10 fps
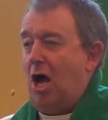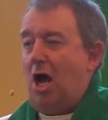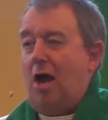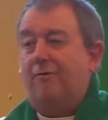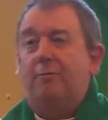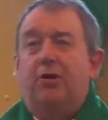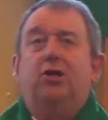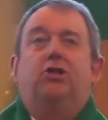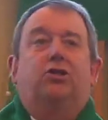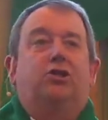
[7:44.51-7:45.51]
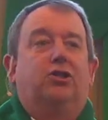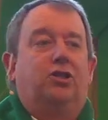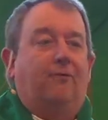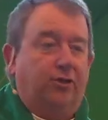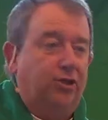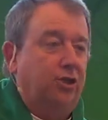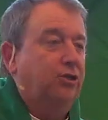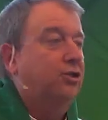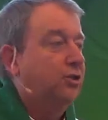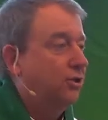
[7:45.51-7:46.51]
I have a peace
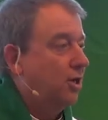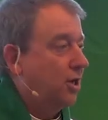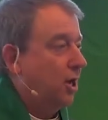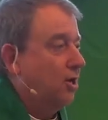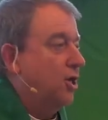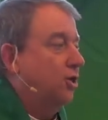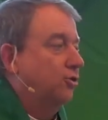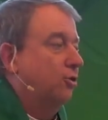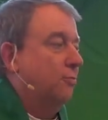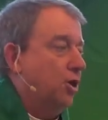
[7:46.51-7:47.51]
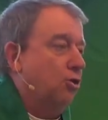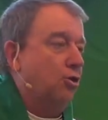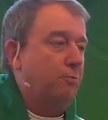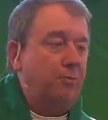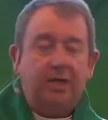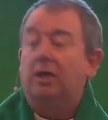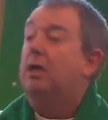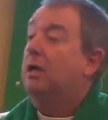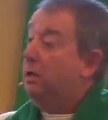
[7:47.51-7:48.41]
deficit and I need some inner peace.